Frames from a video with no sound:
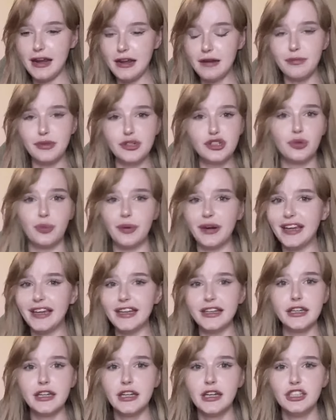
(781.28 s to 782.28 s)
in
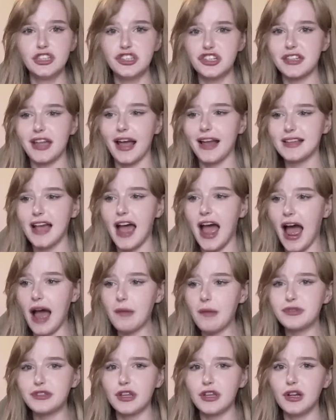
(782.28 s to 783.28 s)
between just has
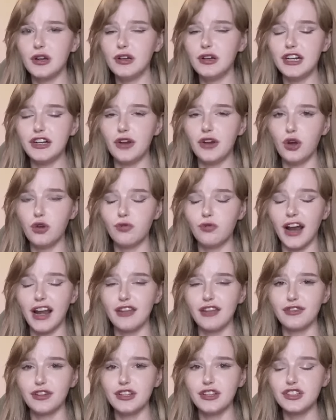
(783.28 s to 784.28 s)
absolutely no
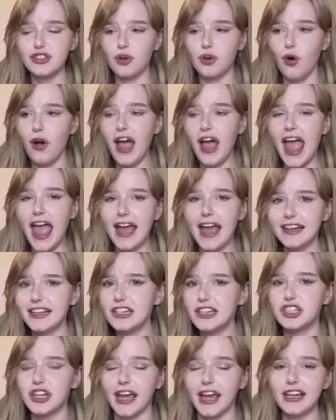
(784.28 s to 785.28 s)
relevance or
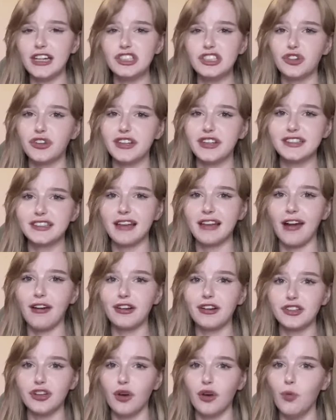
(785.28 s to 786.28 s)
any change on his
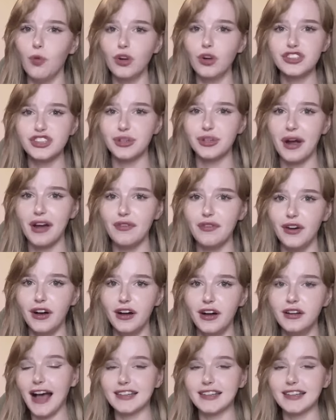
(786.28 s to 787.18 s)
character whatsoever.